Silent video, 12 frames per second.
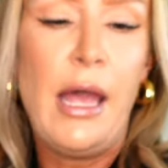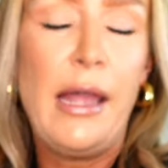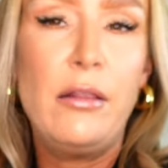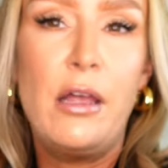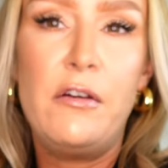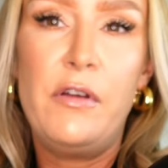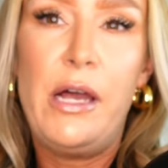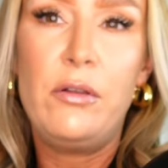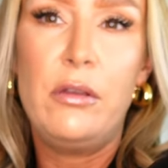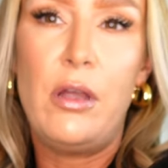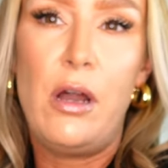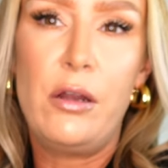I love how
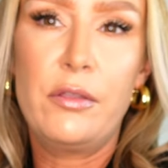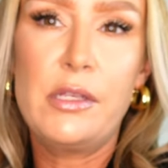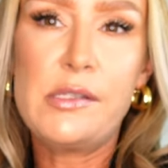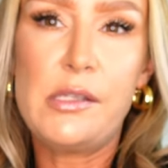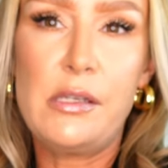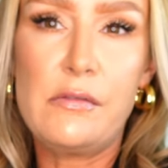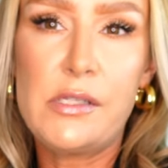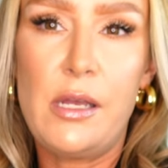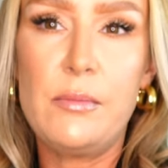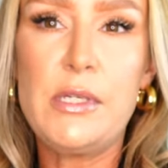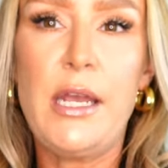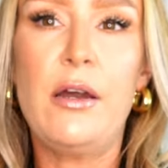long the sleeves
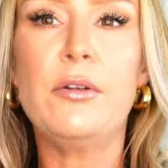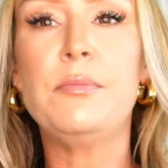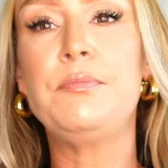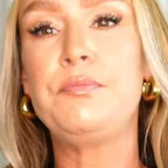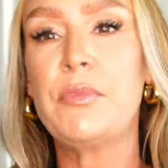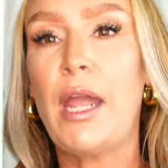come down.